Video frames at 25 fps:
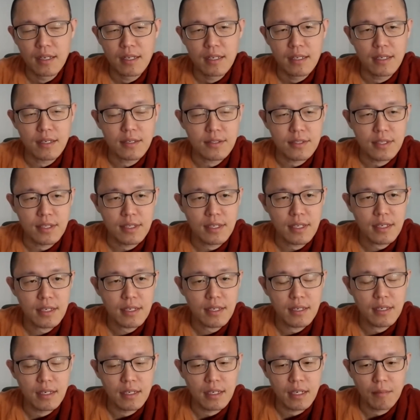
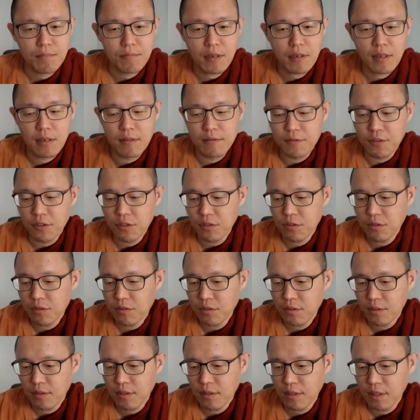Yesterday, a couple of
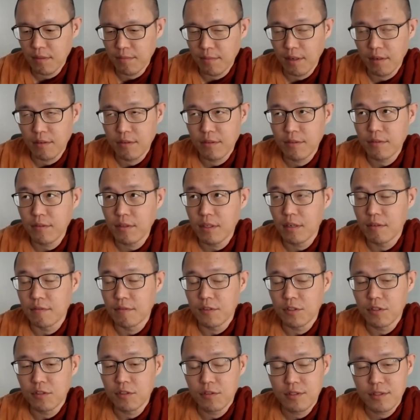you, about three of
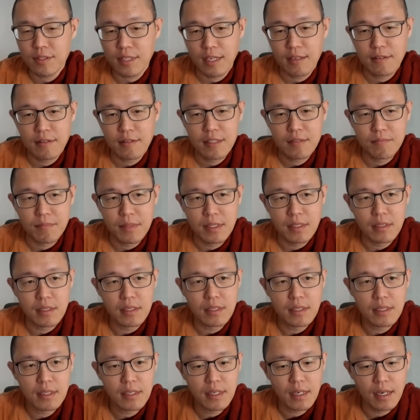you, sent
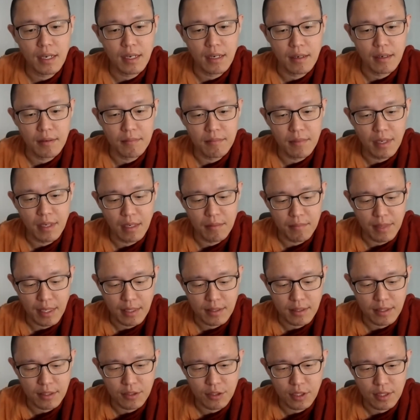me
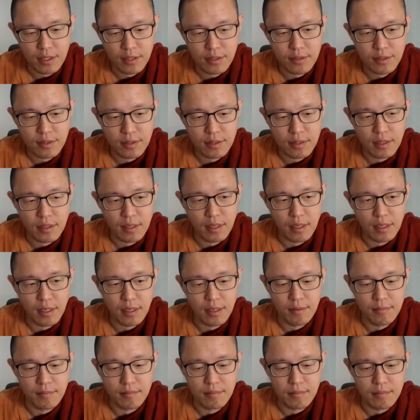messages
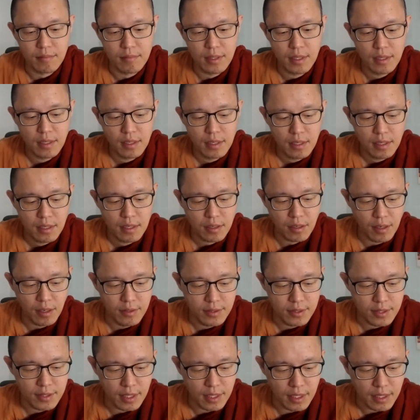
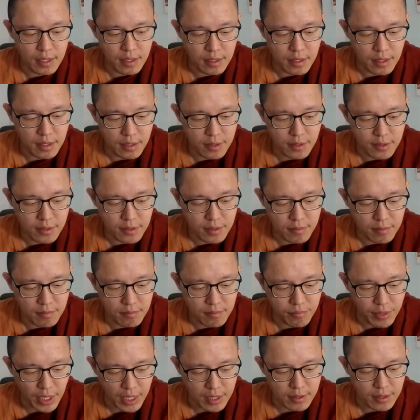concerning this
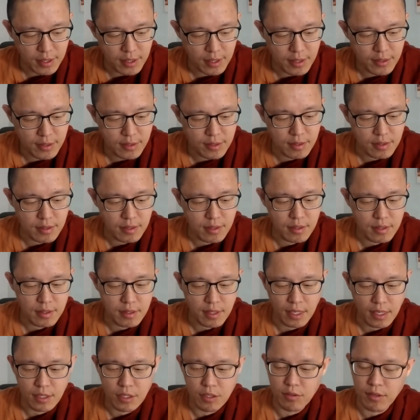practice
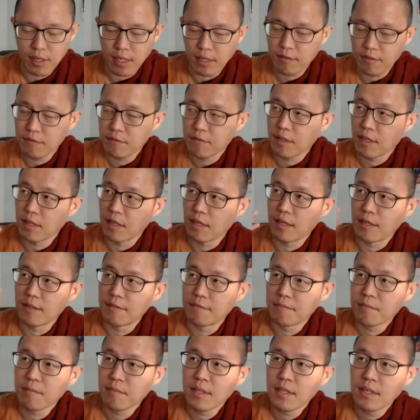that you have
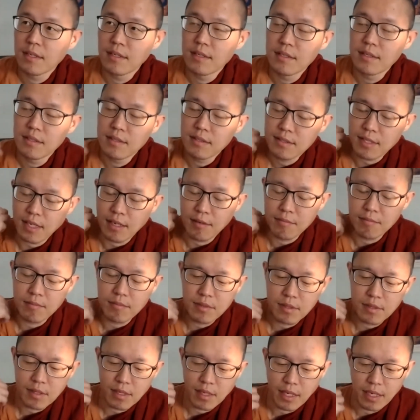some
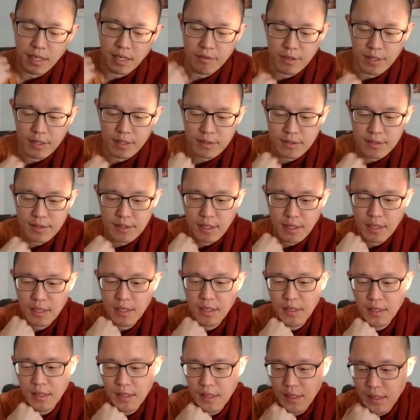areas.
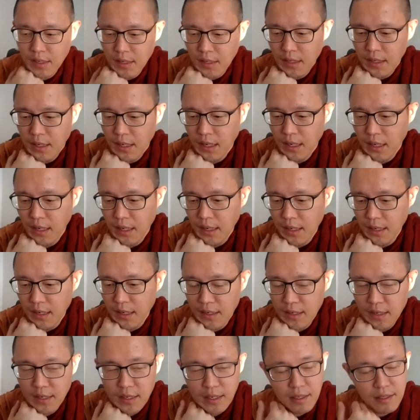
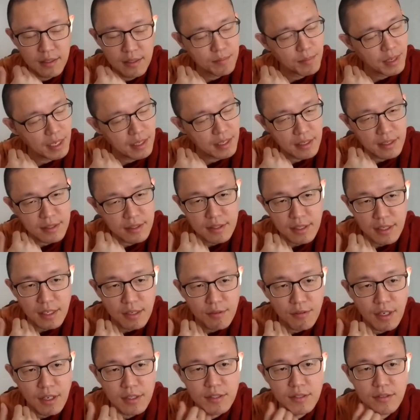But yesterday
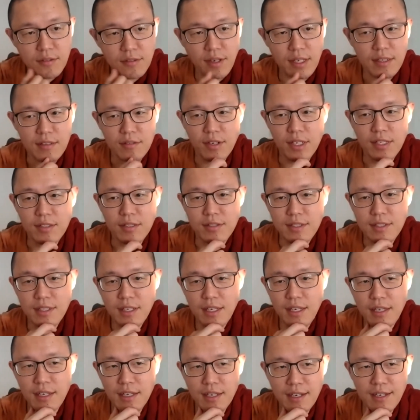was quite
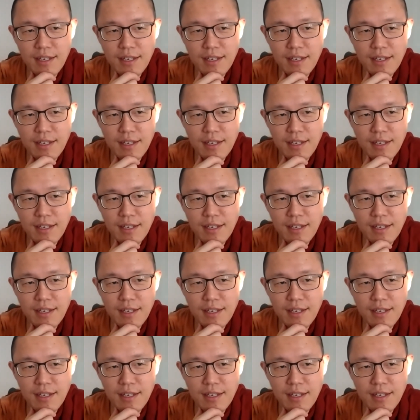crazy.